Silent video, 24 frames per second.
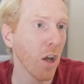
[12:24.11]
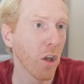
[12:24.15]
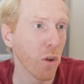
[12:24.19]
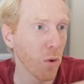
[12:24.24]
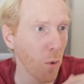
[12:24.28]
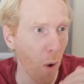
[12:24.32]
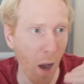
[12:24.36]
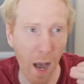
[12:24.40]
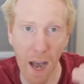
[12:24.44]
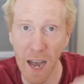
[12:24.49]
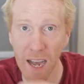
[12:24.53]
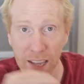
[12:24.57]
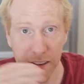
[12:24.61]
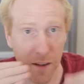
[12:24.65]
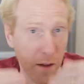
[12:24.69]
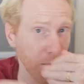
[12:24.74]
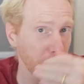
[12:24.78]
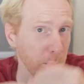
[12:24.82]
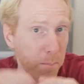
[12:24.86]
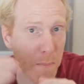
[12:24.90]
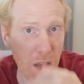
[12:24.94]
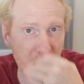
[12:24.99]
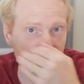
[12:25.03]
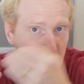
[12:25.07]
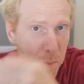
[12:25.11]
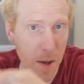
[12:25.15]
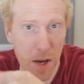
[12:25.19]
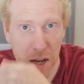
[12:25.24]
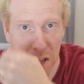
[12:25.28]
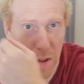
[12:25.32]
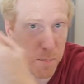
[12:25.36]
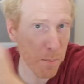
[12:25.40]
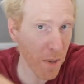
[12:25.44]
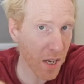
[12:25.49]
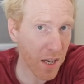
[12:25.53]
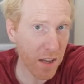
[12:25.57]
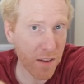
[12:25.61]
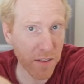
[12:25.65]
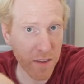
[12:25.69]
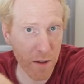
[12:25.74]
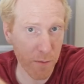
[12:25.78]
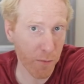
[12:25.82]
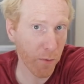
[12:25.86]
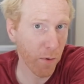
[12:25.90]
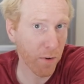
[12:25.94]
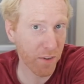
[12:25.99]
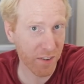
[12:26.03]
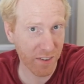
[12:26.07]
You add many
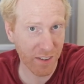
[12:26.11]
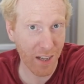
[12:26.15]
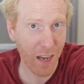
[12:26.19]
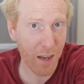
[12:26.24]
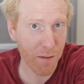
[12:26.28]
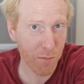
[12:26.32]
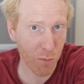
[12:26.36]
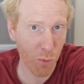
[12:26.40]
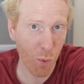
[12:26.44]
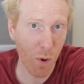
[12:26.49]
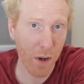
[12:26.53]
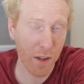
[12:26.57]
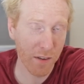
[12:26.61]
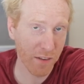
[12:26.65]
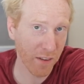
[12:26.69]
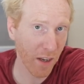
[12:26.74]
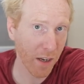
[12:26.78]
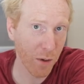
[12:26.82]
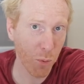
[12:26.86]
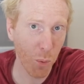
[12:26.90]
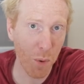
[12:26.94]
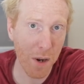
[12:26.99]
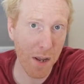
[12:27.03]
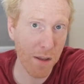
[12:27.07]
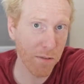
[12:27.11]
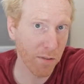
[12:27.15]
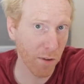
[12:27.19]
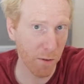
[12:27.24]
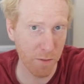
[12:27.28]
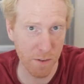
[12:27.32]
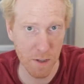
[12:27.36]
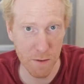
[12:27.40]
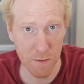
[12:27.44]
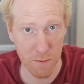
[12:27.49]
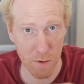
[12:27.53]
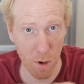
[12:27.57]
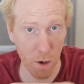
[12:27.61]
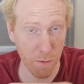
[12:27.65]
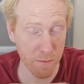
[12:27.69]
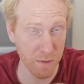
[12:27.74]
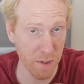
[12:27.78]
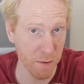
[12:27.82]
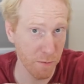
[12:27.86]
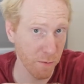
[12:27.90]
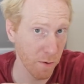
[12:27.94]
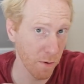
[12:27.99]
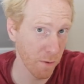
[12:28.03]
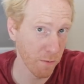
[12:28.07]
different sine waves of
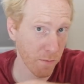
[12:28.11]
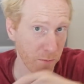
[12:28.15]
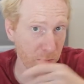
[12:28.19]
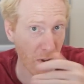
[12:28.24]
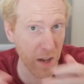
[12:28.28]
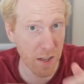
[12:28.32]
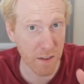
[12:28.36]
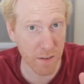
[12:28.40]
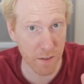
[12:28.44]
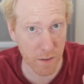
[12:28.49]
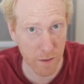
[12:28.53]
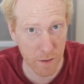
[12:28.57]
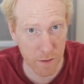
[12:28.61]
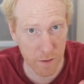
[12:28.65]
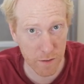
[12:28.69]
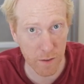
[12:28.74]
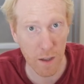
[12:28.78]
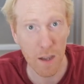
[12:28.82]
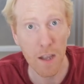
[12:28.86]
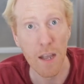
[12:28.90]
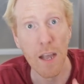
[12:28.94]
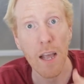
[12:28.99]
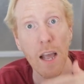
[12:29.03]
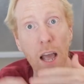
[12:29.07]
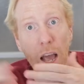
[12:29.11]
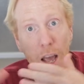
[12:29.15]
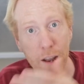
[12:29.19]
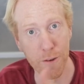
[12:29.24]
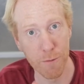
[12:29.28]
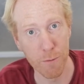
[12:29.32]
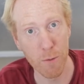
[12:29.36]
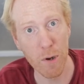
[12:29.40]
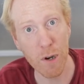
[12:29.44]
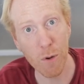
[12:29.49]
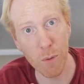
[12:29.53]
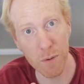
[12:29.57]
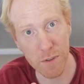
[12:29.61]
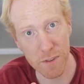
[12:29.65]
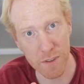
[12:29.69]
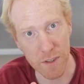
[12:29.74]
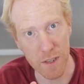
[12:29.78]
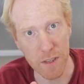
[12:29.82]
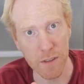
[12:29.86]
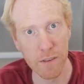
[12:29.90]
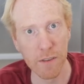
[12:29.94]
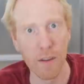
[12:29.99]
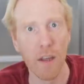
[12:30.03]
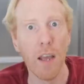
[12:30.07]
different phases and
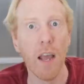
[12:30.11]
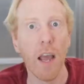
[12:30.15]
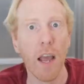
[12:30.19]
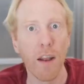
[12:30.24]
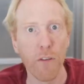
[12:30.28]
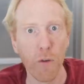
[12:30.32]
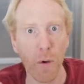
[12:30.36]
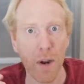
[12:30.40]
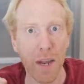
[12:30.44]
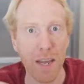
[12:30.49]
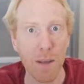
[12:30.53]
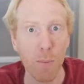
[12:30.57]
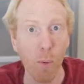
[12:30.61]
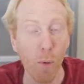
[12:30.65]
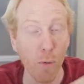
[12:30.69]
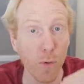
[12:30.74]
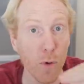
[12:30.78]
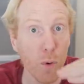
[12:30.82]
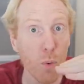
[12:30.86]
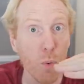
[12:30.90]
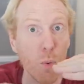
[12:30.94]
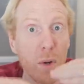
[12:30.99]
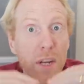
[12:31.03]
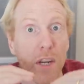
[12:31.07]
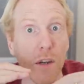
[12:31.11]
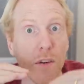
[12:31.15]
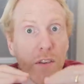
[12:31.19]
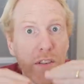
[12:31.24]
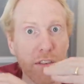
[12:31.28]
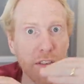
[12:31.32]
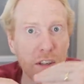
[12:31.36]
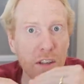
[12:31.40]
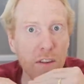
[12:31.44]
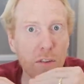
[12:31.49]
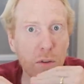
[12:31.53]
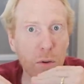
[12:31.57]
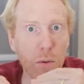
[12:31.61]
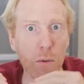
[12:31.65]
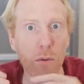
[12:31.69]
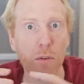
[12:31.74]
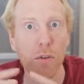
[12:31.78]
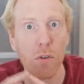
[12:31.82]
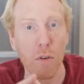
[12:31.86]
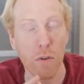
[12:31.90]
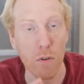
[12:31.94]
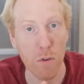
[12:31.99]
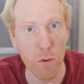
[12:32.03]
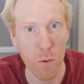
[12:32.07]
frequencies, and you're able to
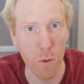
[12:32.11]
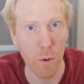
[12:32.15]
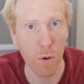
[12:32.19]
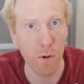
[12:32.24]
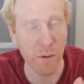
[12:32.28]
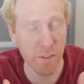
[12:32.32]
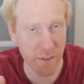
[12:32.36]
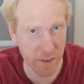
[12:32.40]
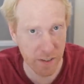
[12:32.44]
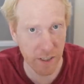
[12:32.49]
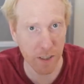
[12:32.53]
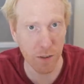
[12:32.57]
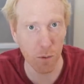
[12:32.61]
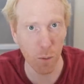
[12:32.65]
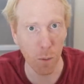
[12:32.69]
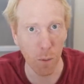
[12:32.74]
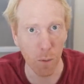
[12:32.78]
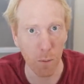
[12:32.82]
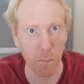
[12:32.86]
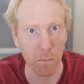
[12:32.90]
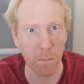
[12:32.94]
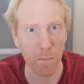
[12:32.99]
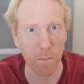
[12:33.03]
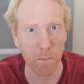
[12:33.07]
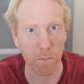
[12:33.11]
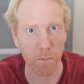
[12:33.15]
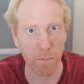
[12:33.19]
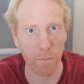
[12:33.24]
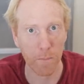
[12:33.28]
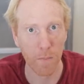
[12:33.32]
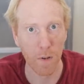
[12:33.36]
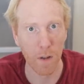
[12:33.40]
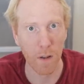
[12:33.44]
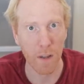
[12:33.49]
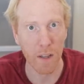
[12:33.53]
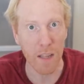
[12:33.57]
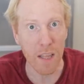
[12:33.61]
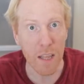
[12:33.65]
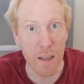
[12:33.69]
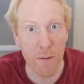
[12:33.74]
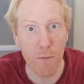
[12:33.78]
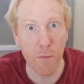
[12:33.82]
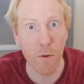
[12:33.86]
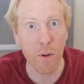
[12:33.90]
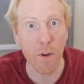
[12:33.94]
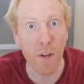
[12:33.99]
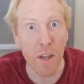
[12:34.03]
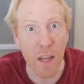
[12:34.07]
reconstitute your signal
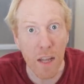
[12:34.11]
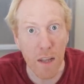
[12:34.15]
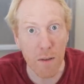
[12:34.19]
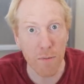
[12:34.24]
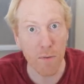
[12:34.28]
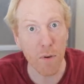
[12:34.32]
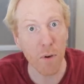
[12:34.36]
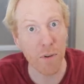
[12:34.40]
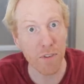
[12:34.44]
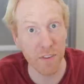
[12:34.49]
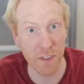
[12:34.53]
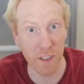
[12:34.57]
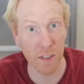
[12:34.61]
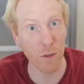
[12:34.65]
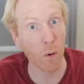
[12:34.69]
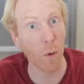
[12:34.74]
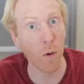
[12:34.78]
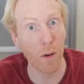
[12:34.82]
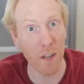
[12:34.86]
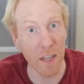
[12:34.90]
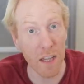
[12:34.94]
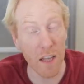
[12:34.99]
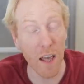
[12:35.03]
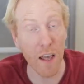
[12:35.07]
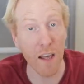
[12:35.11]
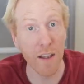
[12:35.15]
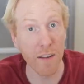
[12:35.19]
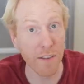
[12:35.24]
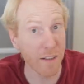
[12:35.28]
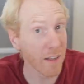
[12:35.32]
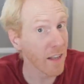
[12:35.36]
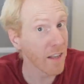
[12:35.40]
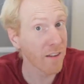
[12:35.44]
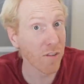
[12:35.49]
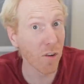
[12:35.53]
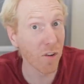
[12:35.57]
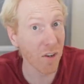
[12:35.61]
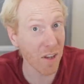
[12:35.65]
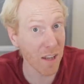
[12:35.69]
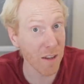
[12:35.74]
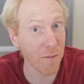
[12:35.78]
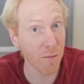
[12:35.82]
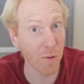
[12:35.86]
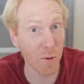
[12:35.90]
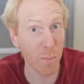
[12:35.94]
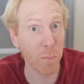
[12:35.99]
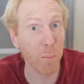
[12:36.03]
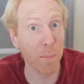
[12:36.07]
even if your signal isn't
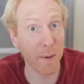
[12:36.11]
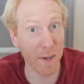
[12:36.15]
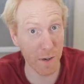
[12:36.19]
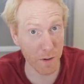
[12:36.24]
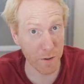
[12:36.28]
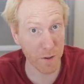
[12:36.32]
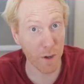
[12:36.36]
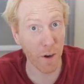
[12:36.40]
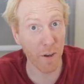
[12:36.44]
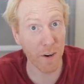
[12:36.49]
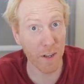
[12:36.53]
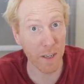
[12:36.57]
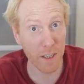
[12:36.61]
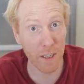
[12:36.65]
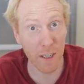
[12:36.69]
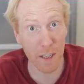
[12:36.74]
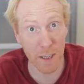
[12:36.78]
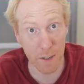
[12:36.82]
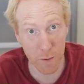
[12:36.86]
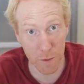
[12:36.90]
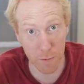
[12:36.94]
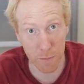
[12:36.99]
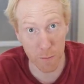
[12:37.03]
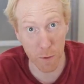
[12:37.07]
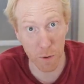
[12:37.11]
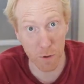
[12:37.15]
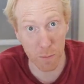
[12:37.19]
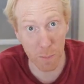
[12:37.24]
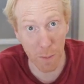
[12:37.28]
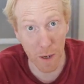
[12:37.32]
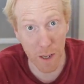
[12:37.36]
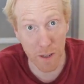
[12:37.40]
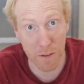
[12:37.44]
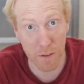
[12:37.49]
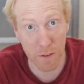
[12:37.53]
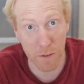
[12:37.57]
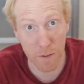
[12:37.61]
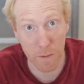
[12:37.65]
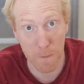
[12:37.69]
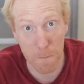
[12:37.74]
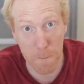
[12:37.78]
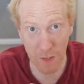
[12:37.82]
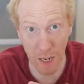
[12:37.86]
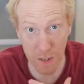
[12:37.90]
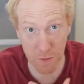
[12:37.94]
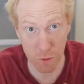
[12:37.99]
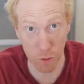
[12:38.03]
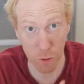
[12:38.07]
even periodic in the first place.
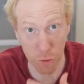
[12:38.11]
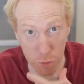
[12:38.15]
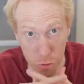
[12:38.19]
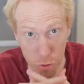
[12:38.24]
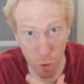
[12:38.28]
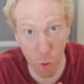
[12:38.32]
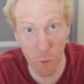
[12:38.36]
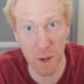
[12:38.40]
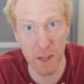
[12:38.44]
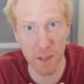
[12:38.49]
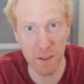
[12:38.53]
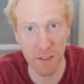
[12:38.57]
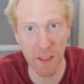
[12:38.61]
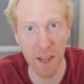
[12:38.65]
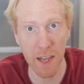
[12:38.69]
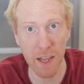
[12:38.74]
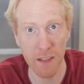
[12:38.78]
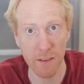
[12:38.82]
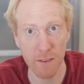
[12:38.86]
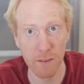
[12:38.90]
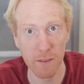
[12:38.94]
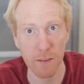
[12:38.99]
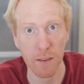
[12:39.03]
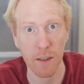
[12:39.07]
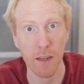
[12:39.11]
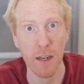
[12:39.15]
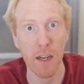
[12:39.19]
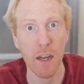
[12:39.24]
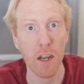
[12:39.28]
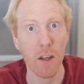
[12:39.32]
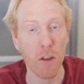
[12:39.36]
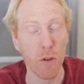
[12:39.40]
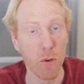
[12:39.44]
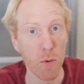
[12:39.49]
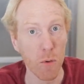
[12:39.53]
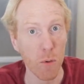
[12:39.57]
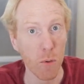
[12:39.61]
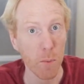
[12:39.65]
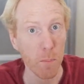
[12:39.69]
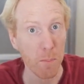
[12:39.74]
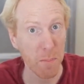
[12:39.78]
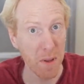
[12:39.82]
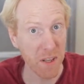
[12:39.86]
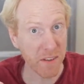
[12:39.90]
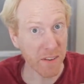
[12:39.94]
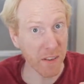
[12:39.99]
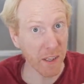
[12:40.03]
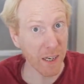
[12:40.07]
And so knowing that, you
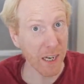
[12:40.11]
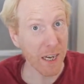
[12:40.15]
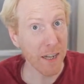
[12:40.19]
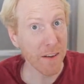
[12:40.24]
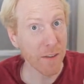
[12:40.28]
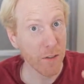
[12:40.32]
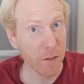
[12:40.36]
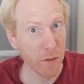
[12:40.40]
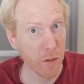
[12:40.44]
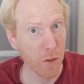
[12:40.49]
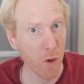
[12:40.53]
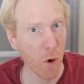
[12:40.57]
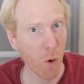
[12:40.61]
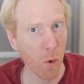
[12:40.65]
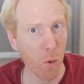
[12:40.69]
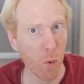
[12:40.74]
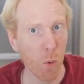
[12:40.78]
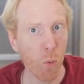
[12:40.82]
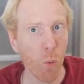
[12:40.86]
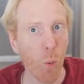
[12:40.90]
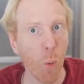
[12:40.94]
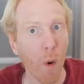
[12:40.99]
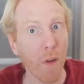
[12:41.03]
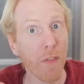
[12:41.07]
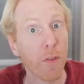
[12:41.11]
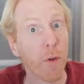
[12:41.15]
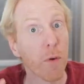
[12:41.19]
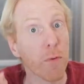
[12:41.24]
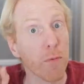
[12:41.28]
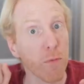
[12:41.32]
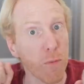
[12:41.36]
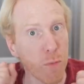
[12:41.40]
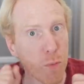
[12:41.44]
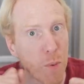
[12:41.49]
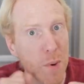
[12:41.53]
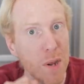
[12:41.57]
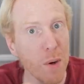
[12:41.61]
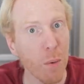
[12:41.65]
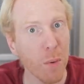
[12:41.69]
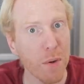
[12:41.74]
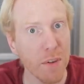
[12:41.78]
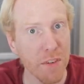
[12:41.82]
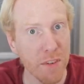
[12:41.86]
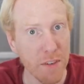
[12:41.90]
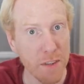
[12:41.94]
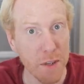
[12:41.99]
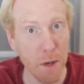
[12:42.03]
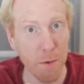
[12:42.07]
basically know what the
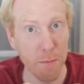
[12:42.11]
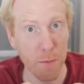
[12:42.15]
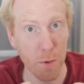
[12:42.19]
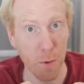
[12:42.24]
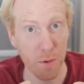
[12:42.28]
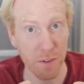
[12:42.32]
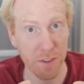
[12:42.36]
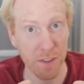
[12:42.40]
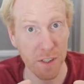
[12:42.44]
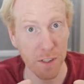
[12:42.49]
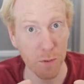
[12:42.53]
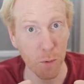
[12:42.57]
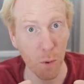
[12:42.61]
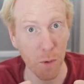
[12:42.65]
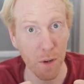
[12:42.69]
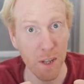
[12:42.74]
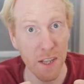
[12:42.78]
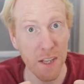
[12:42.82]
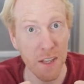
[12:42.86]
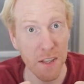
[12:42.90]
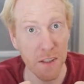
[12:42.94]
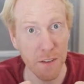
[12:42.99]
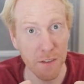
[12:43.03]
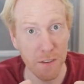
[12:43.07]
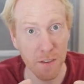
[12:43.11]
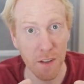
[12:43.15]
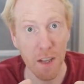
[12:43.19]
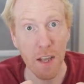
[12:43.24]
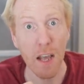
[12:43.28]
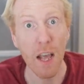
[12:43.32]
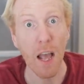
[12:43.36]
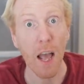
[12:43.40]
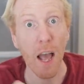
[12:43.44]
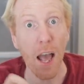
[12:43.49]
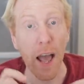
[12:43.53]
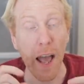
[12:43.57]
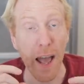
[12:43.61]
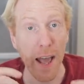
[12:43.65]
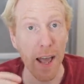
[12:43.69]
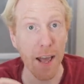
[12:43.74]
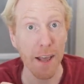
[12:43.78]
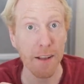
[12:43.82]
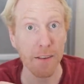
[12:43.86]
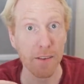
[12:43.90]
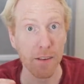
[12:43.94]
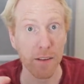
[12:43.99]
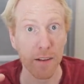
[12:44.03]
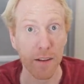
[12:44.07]
frequency of your signal is,
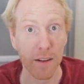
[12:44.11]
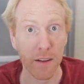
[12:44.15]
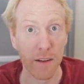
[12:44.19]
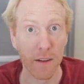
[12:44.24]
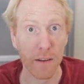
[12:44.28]
and